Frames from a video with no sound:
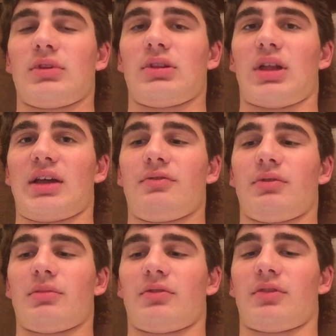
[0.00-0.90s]
Light
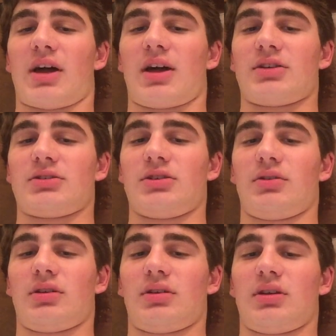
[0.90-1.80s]
from the flash
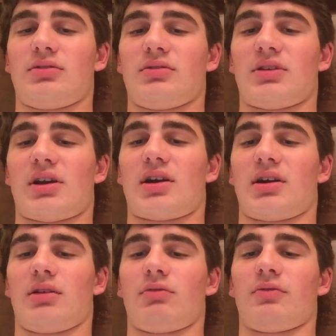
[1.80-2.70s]
unit enters the
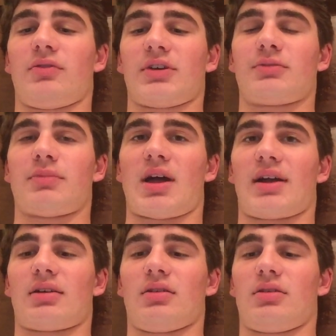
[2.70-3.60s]
eye and reflects
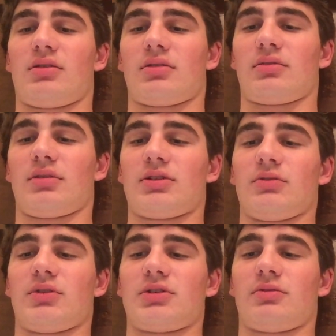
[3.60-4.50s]
back along its
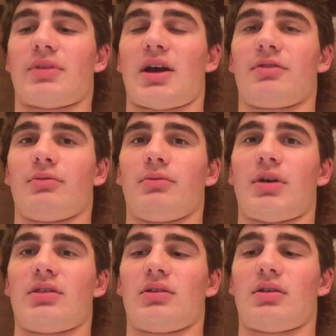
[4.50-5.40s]
original path from the
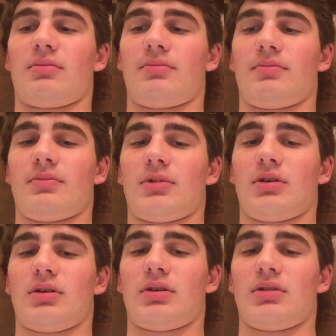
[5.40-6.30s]
retina.
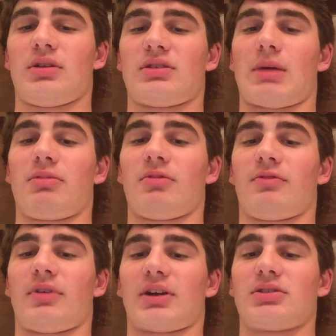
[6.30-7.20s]
This type of
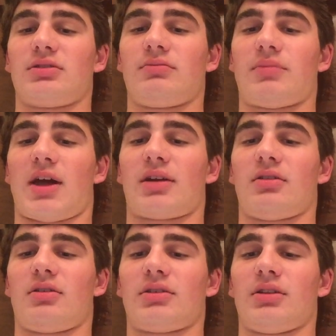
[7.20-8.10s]
reflection back
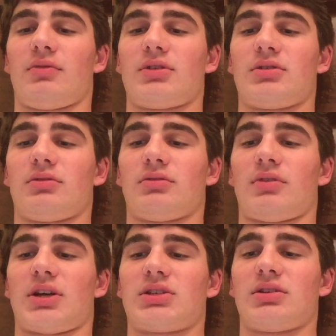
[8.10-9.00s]
along the original
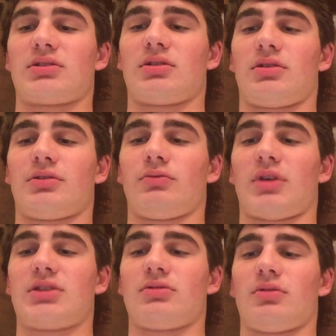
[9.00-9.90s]
direction is called
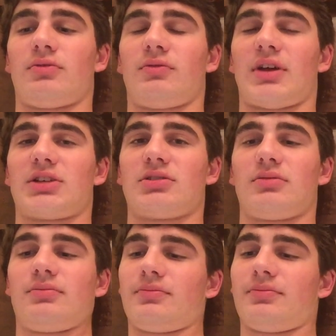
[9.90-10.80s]
retroflexion.